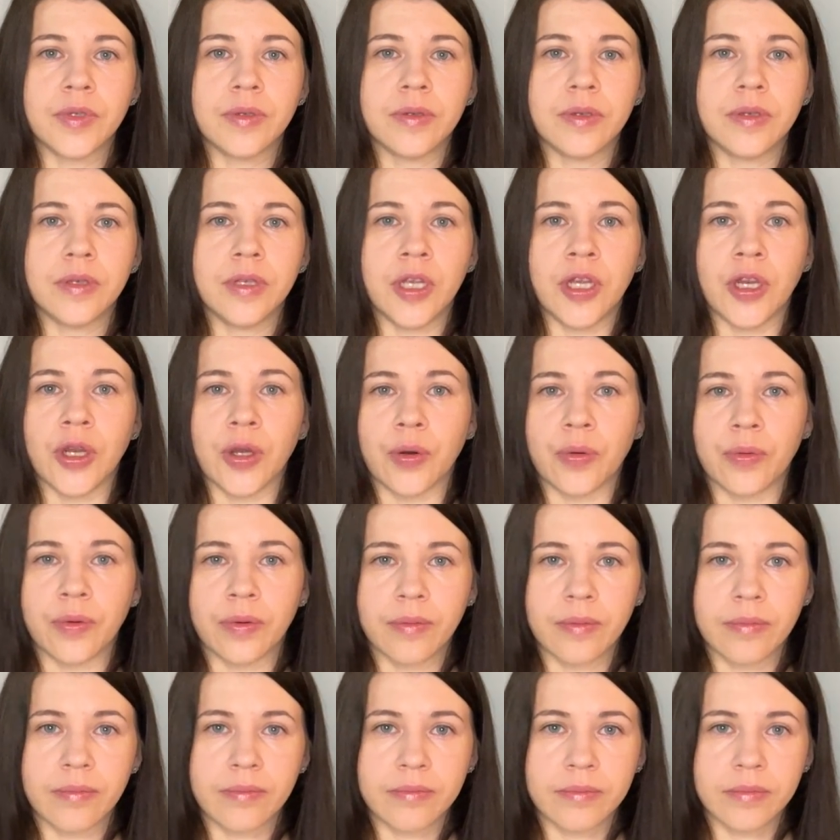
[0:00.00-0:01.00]
you know,
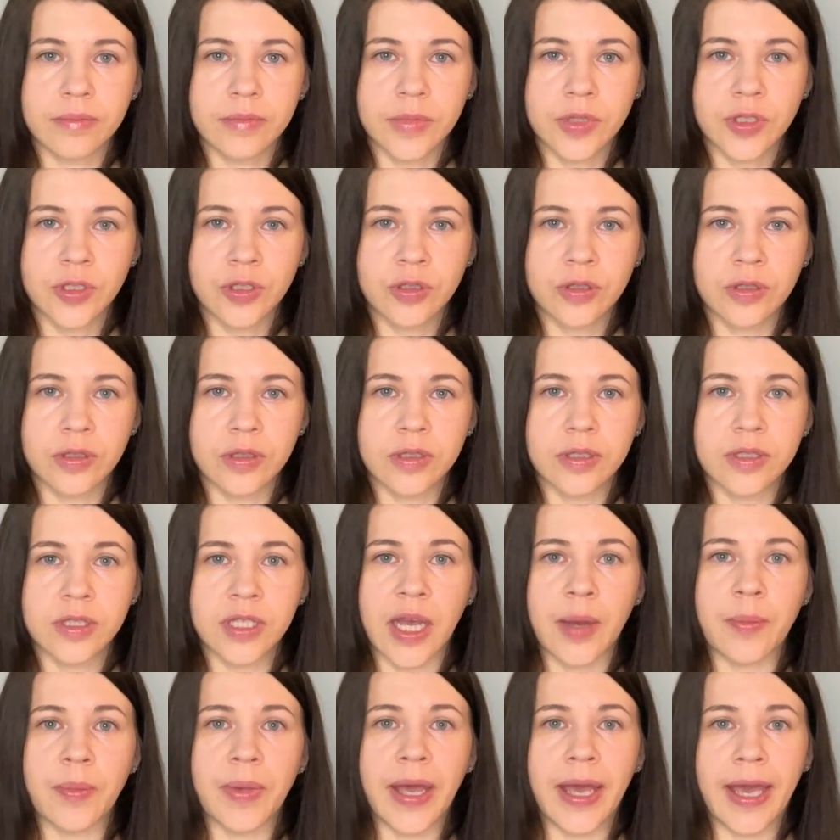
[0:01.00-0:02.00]

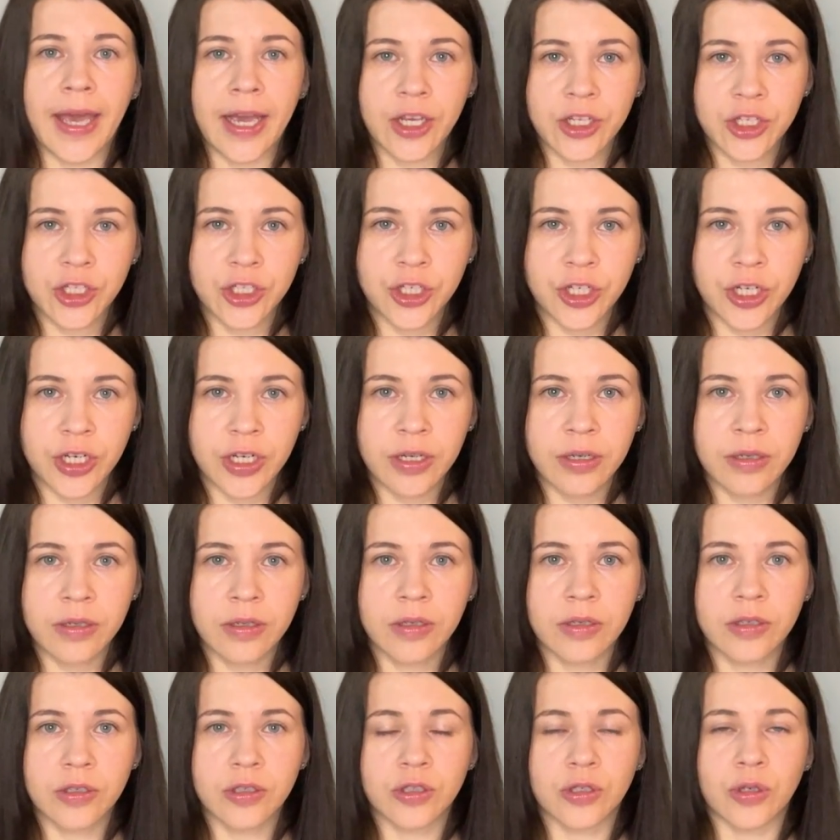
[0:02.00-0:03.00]
some extra,
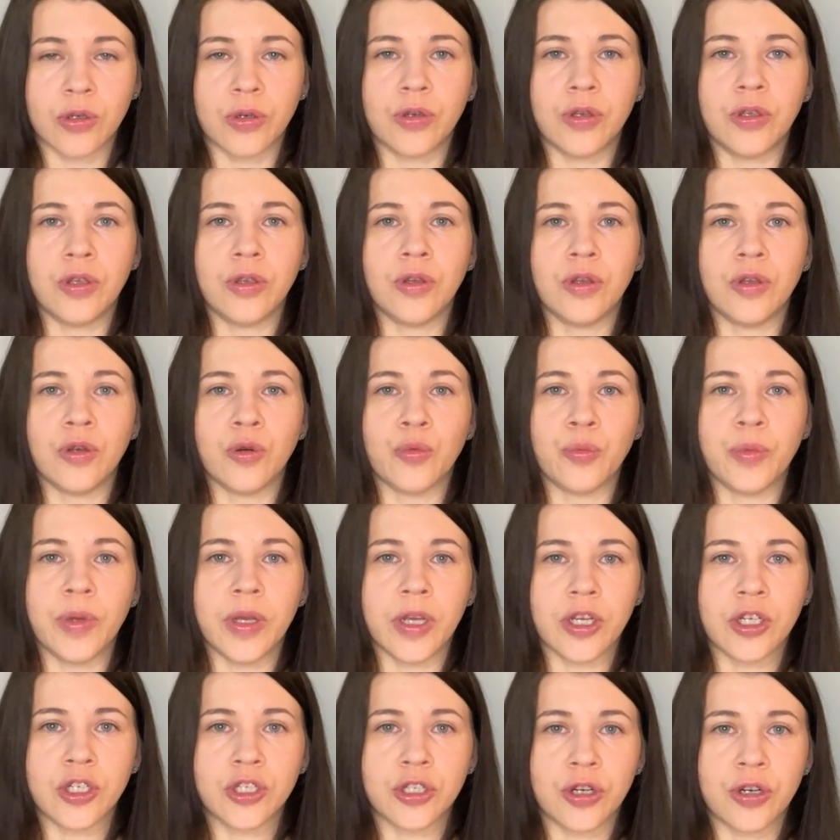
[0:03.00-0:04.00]
so you
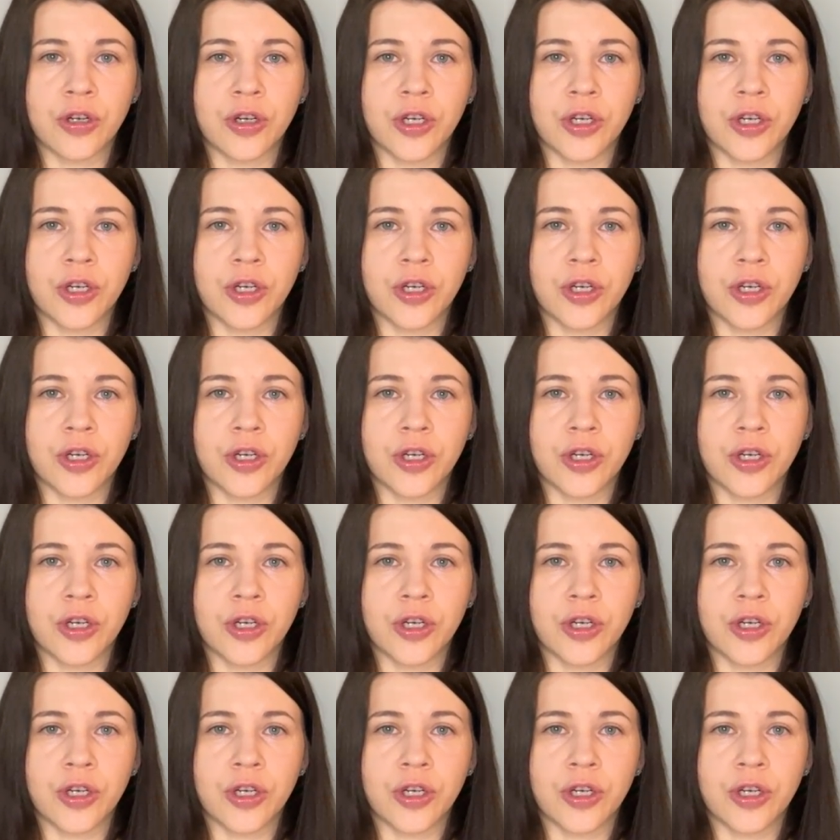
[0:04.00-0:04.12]
make sure